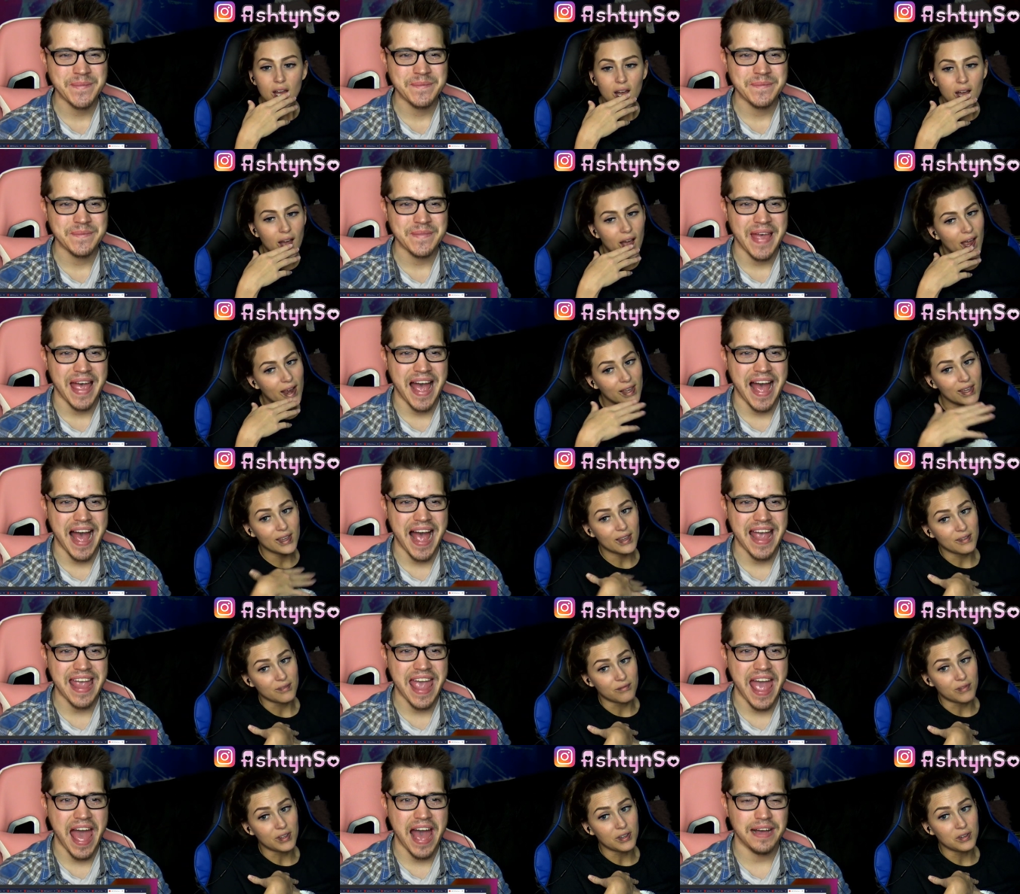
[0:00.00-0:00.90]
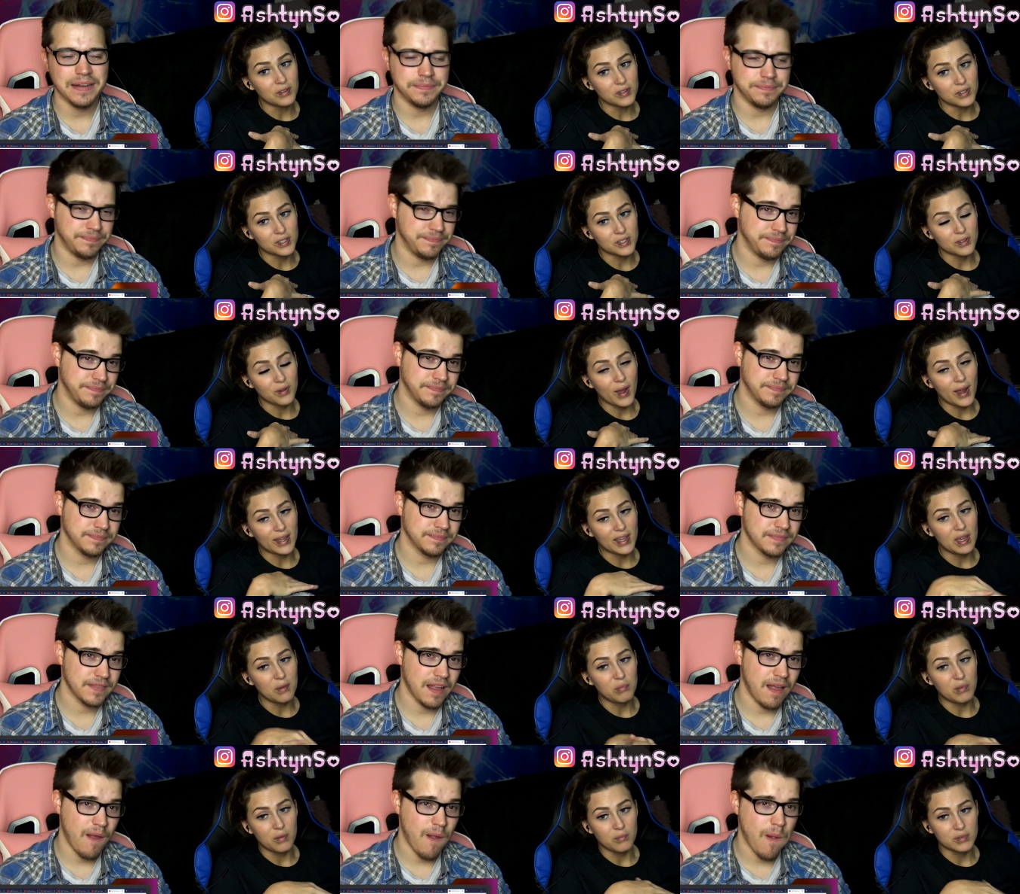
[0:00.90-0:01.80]
Speaker 1: I get confused, so I
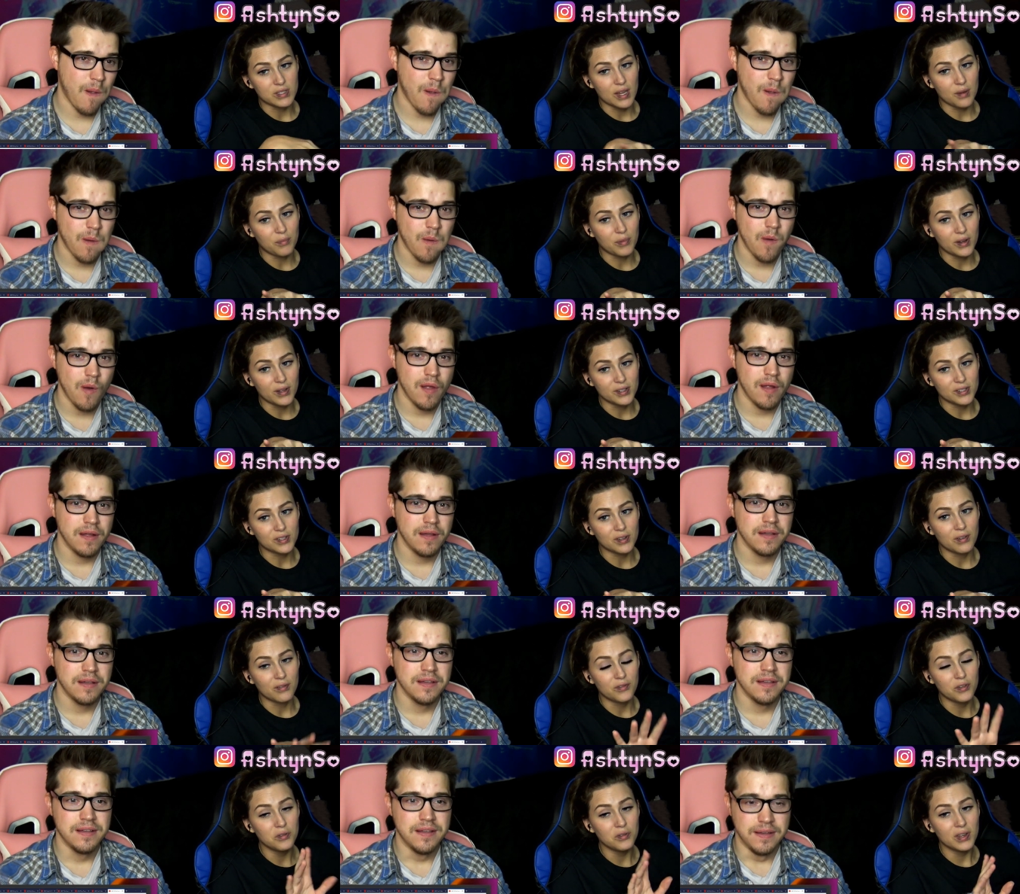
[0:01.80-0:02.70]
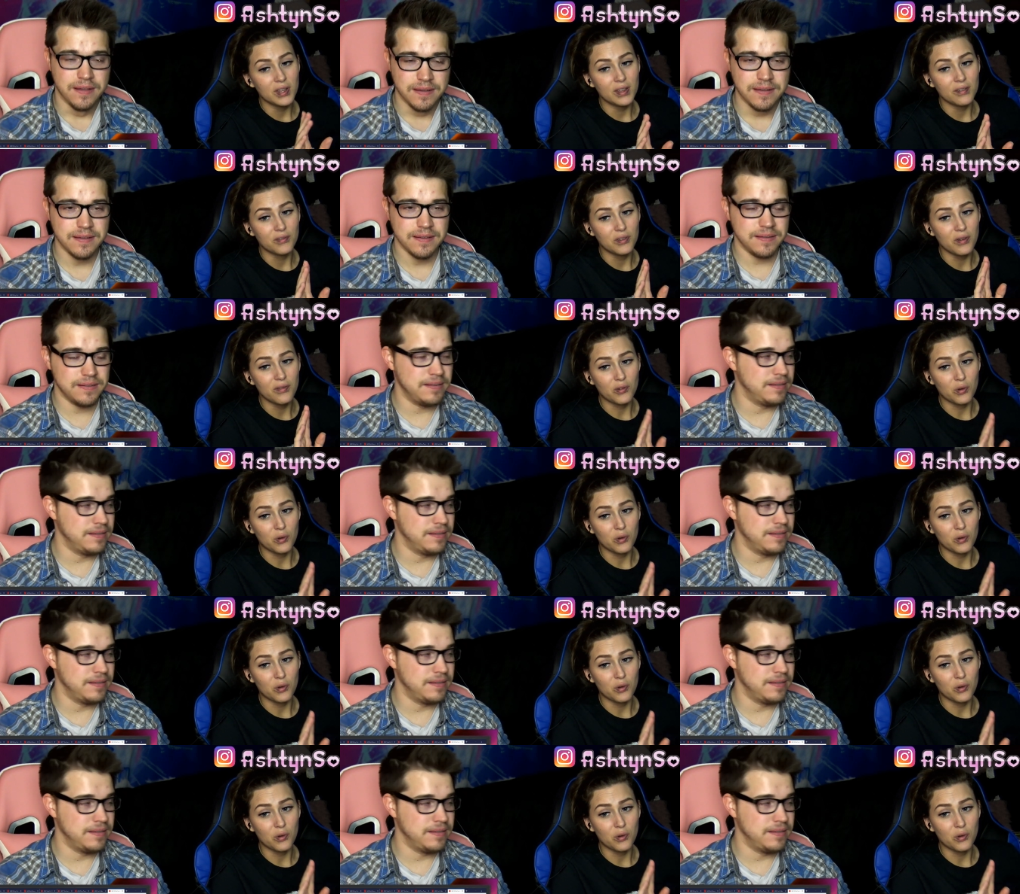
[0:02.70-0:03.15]
keep them separate. So if you need, if you have a